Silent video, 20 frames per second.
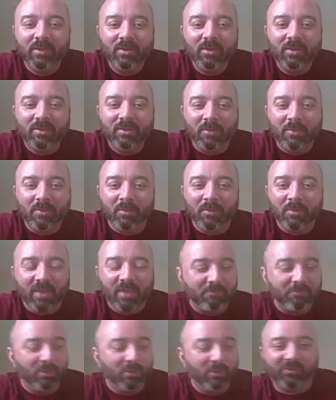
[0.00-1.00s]
Remember
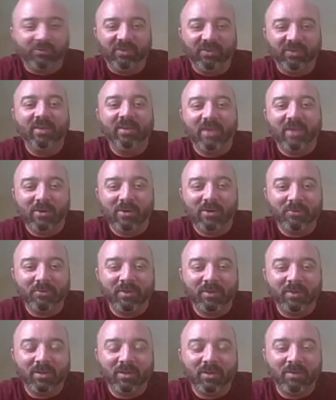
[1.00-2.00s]
that book sitting there on the the